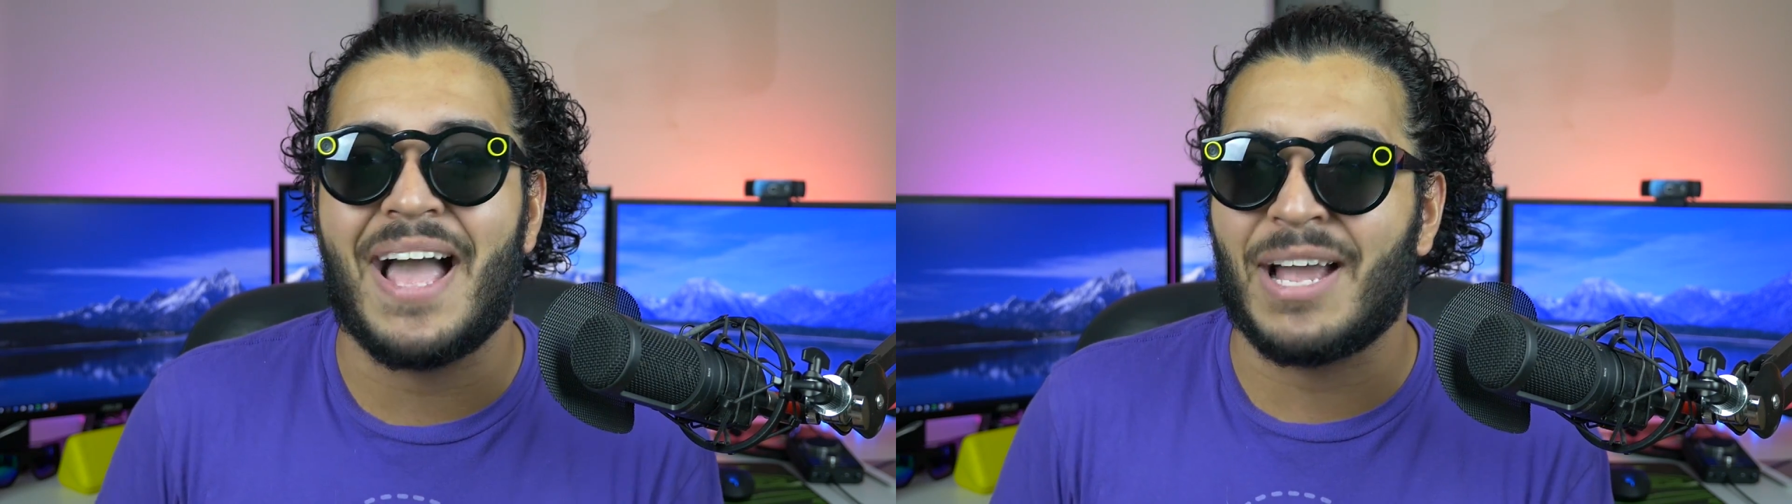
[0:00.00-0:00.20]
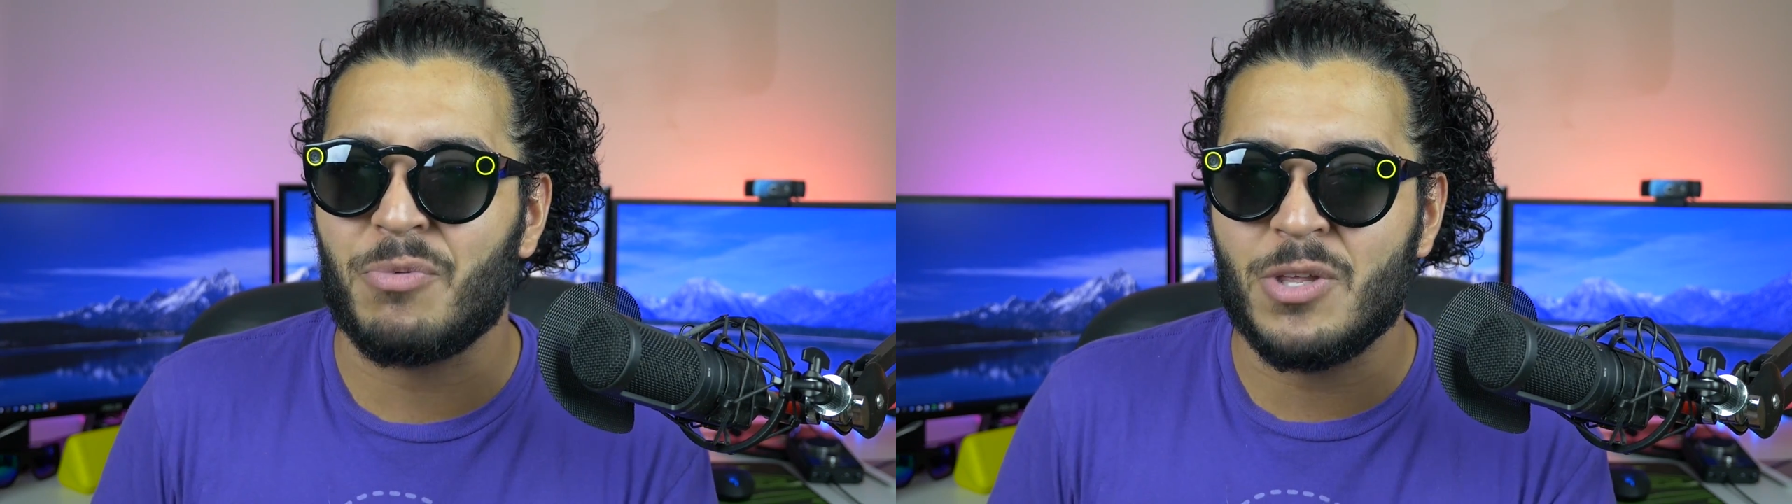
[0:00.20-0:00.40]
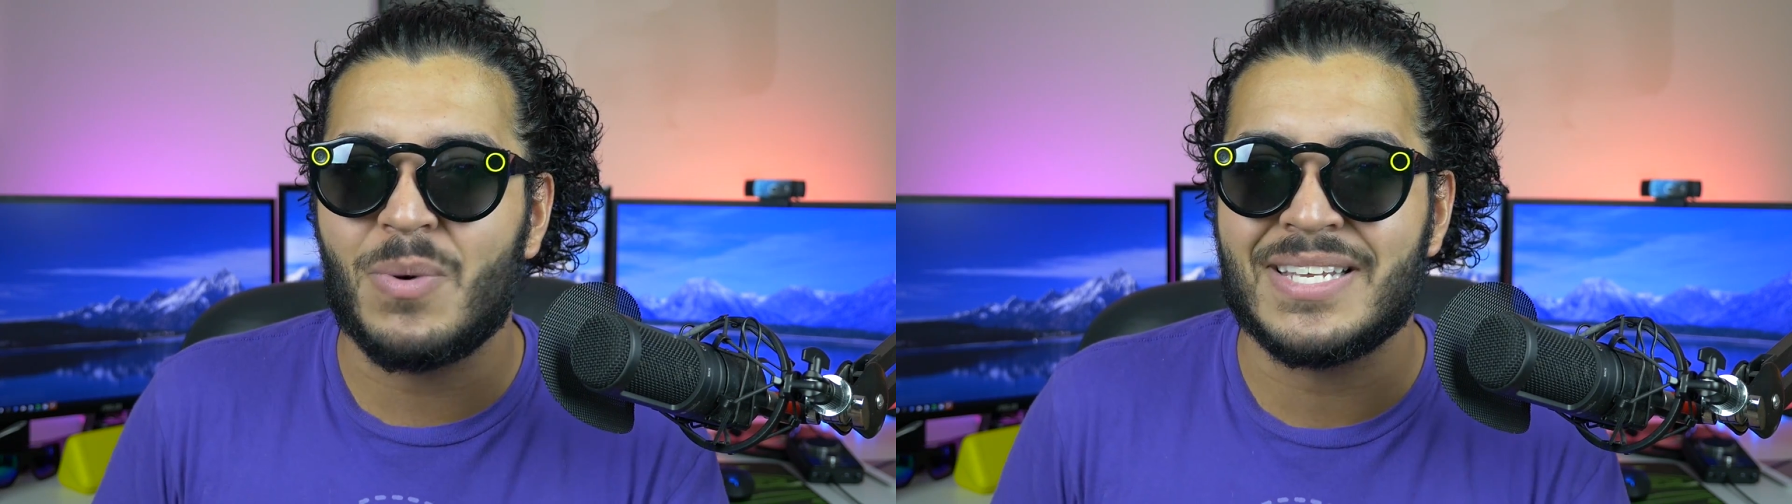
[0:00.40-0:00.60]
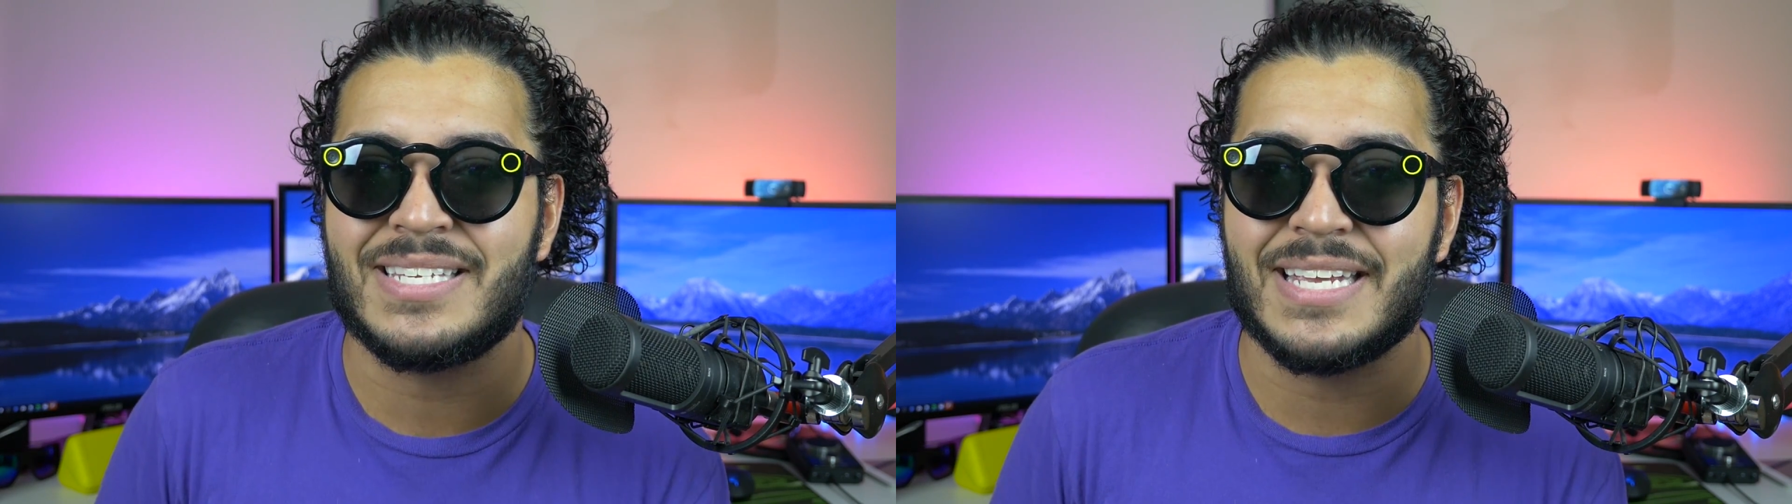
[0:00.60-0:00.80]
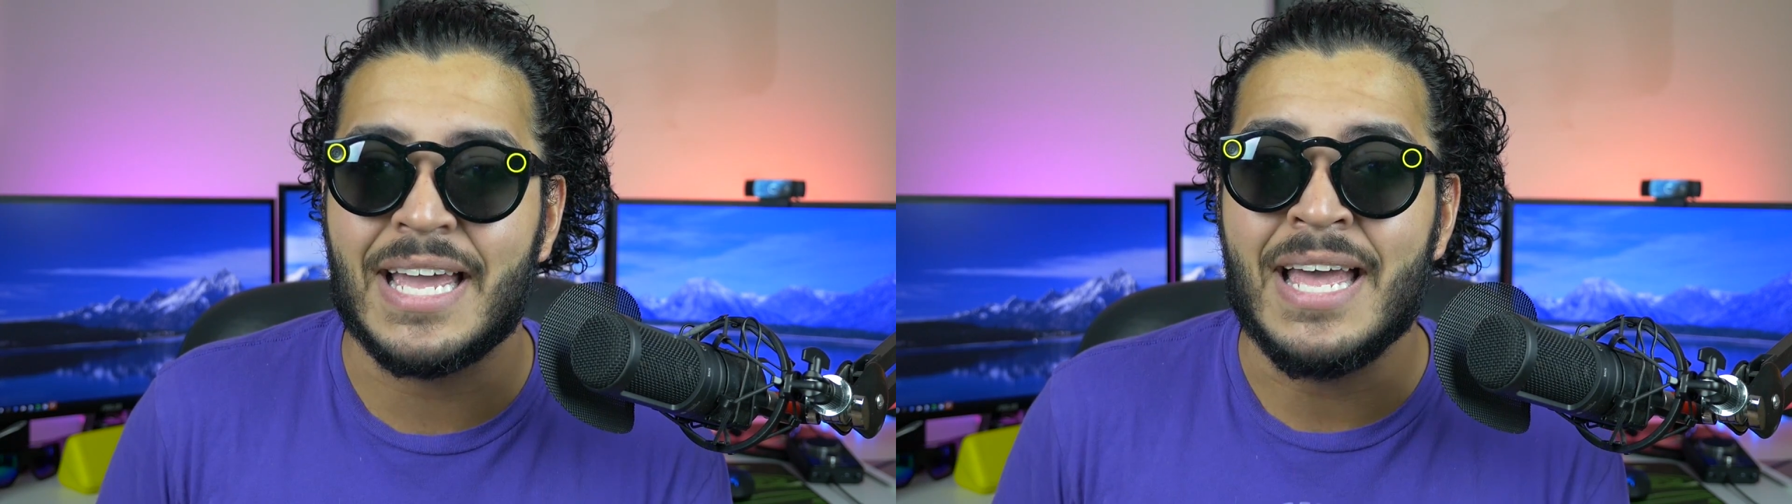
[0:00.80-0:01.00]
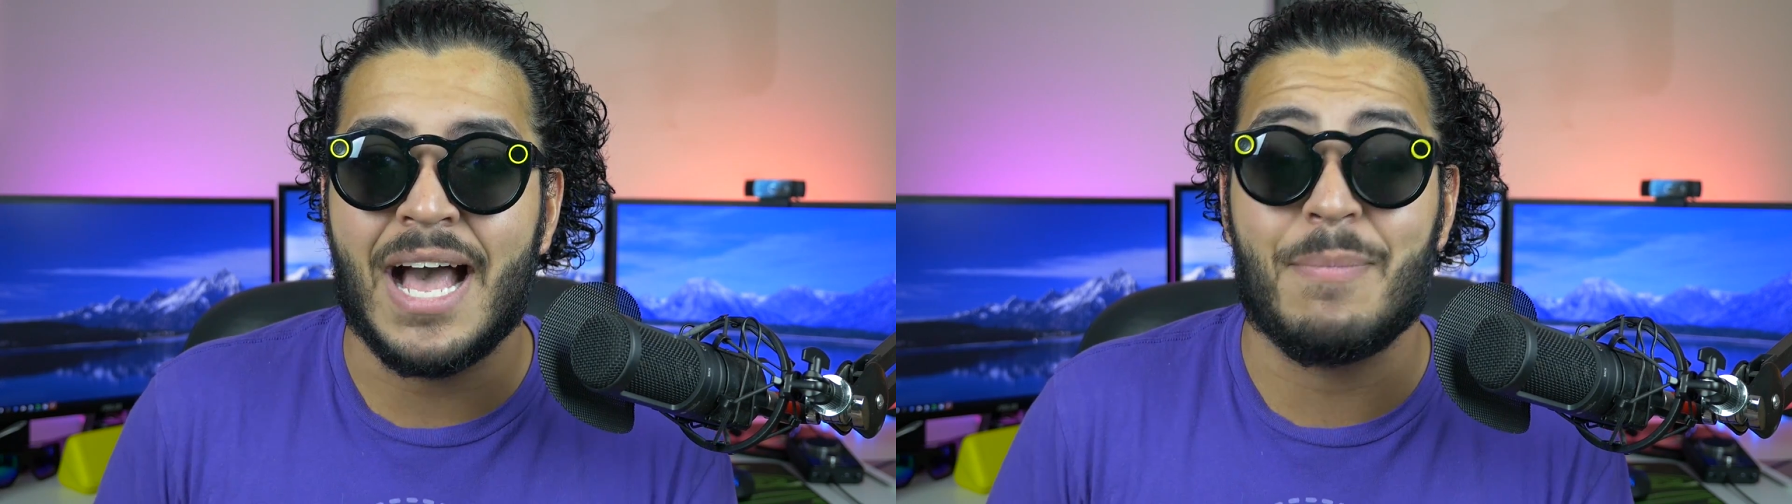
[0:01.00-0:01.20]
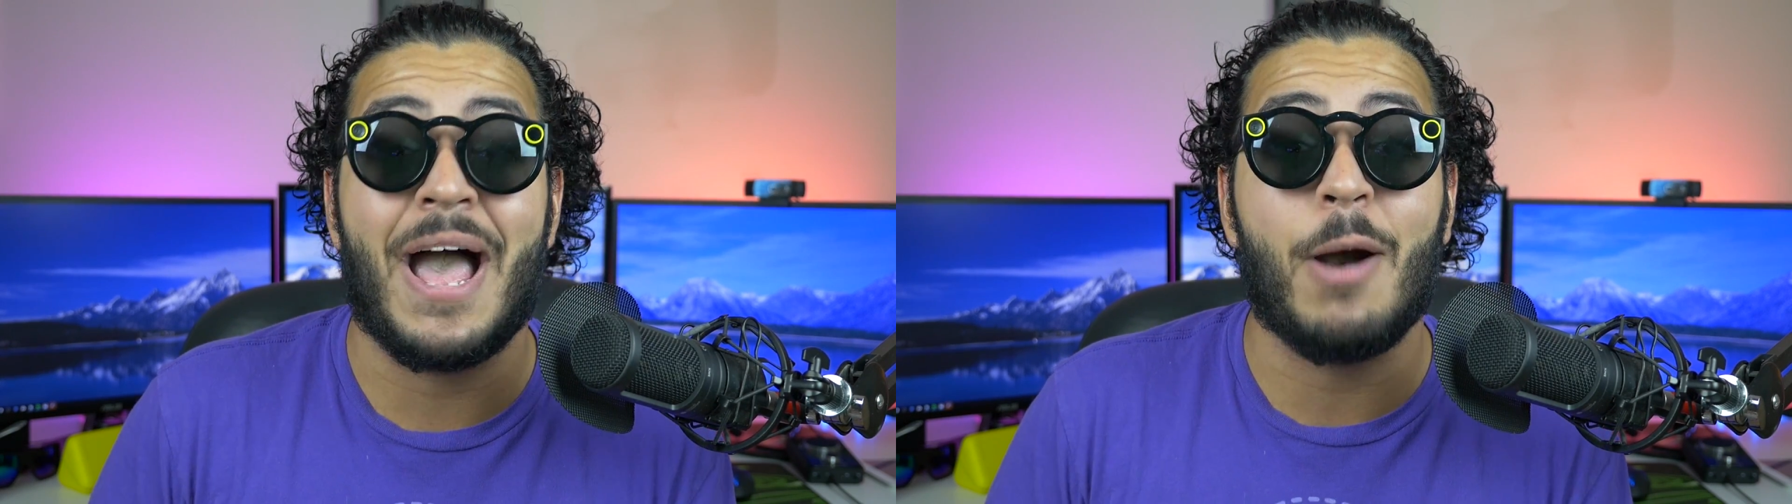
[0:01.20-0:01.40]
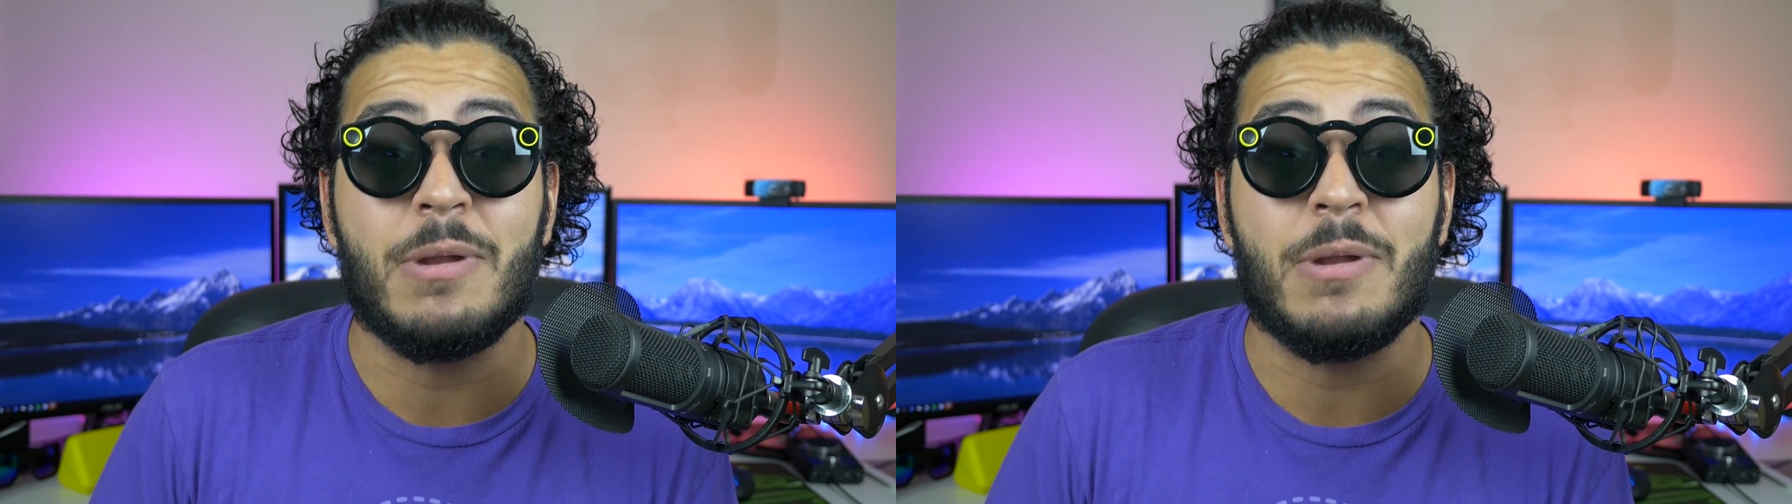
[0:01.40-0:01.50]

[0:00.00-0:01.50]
I really want to see how